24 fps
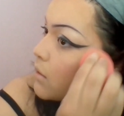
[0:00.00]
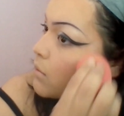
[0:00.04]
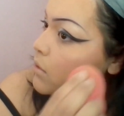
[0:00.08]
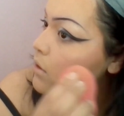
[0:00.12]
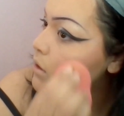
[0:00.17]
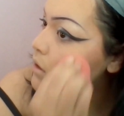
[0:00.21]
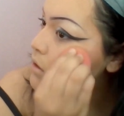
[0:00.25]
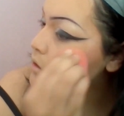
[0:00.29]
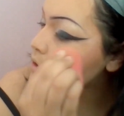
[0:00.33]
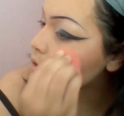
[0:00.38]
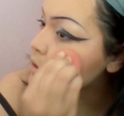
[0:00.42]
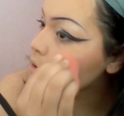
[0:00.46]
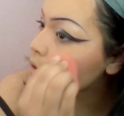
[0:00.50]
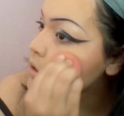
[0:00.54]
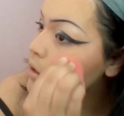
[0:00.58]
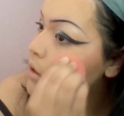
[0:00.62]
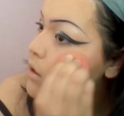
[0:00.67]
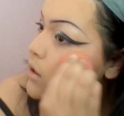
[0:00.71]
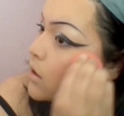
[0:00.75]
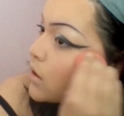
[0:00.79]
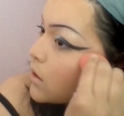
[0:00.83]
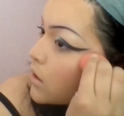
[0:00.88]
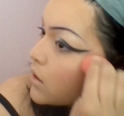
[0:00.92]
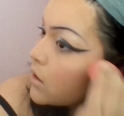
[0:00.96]
brush.
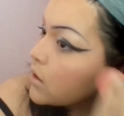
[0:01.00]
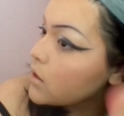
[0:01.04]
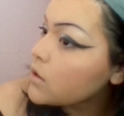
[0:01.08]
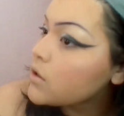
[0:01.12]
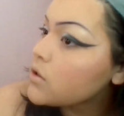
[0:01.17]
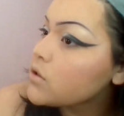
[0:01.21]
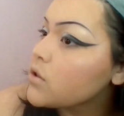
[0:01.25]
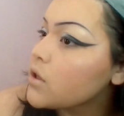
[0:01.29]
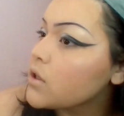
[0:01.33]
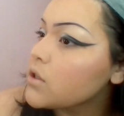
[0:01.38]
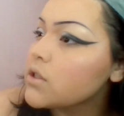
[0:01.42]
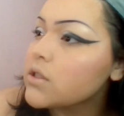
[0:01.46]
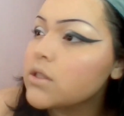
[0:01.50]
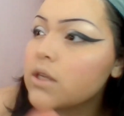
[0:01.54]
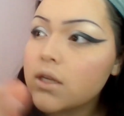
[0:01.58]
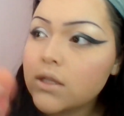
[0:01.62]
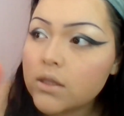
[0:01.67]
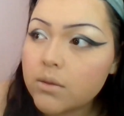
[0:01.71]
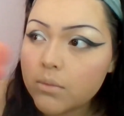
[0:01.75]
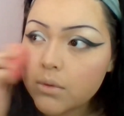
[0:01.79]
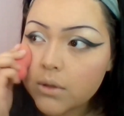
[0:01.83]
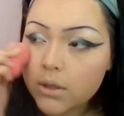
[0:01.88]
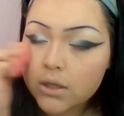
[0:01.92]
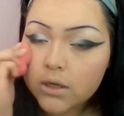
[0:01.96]
So I just like
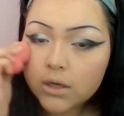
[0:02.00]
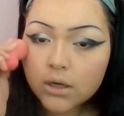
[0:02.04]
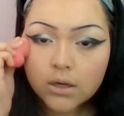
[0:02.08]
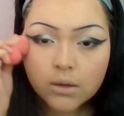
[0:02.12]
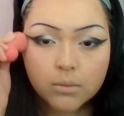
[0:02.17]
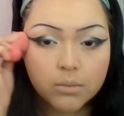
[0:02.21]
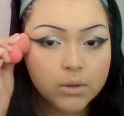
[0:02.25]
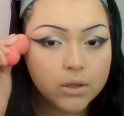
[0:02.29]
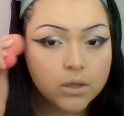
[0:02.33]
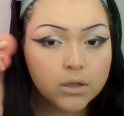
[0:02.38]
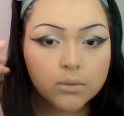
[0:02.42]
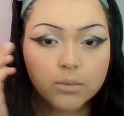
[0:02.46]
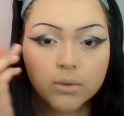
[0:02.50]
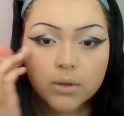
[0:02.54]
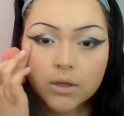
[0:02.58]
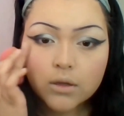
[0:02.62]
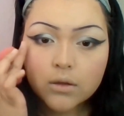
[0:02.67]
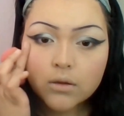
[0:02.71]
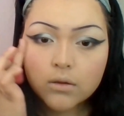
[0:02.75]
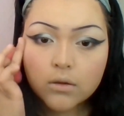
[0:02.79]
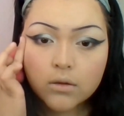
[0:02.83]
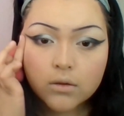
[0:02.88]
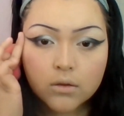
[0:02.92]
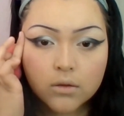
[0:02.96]
to blend it up a little bit
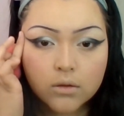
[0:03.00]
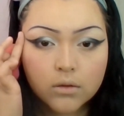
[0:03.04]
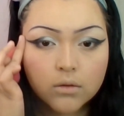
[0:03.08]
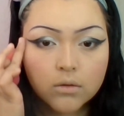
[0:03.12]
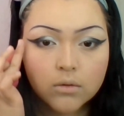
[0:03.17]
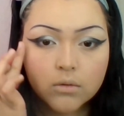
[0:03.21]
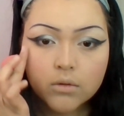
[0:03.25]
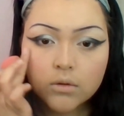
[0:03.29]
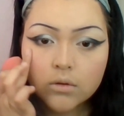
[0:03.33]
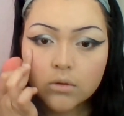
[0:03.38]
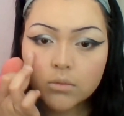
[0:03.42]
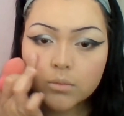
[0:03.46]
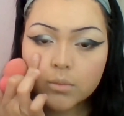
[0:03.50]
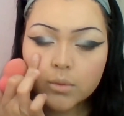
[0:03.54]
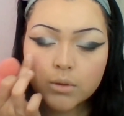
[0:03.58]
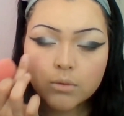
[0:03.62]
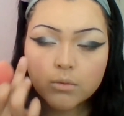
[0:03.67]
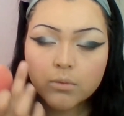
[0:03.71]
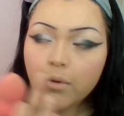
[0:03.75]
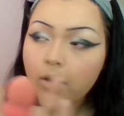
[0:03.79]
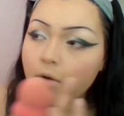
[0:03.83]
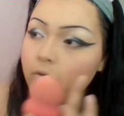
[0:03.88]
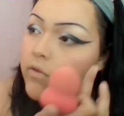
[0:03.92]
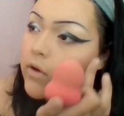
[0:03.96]
with
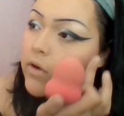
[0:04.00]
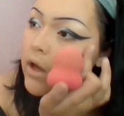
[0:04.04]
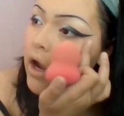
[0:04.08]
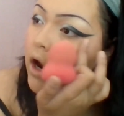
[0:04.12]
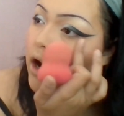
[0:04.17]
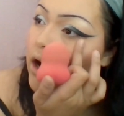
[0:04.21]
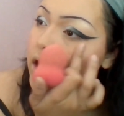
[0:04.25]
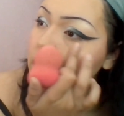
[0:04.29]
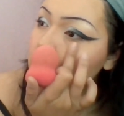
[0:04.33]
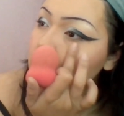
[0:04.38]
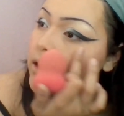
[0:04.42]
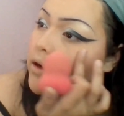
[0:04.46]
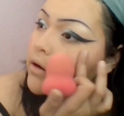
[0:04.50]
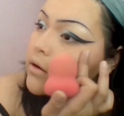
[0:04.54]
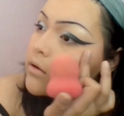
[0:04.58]
my finger.